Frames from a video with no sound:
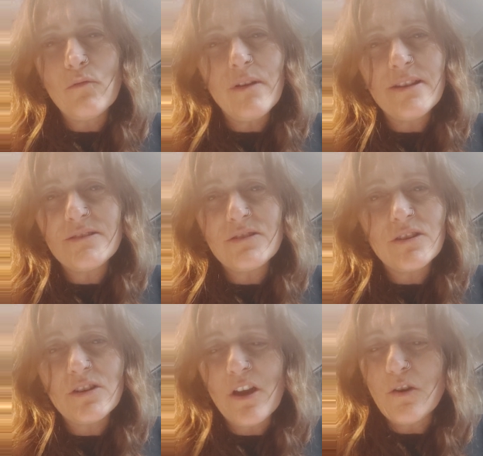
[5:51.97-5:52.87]
reason to
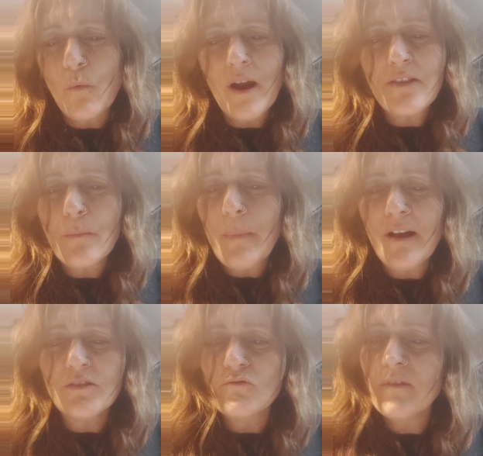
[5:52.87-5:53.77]
turn away. The
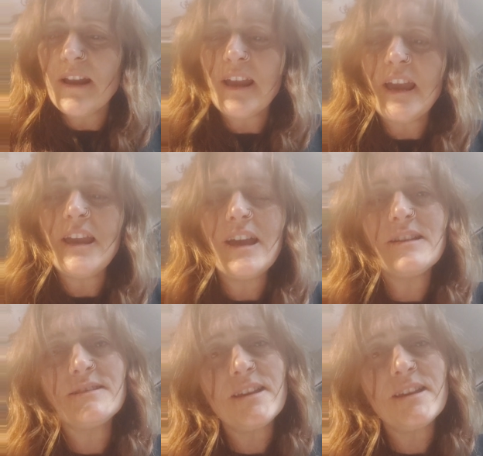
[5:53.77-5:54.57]
bells ring, he is